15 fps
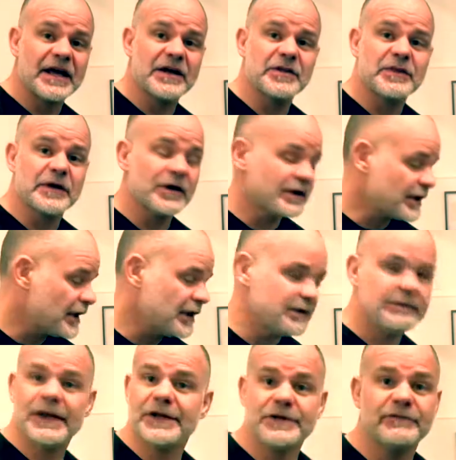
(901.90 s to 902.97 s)
and a
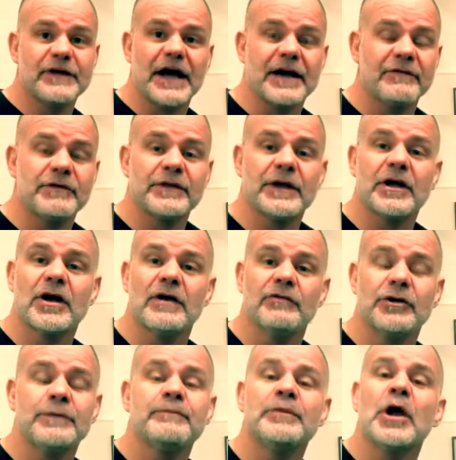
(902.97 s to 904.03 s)
Theragun and you've got everything
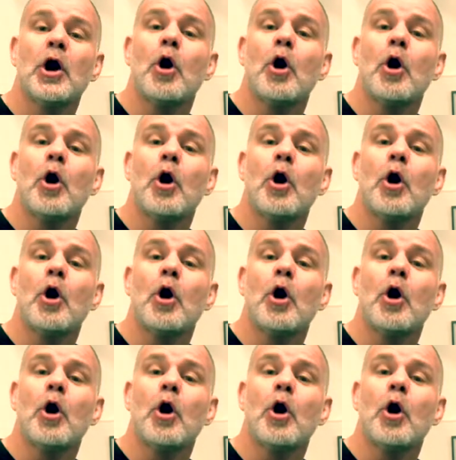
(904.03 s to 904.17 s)
covered.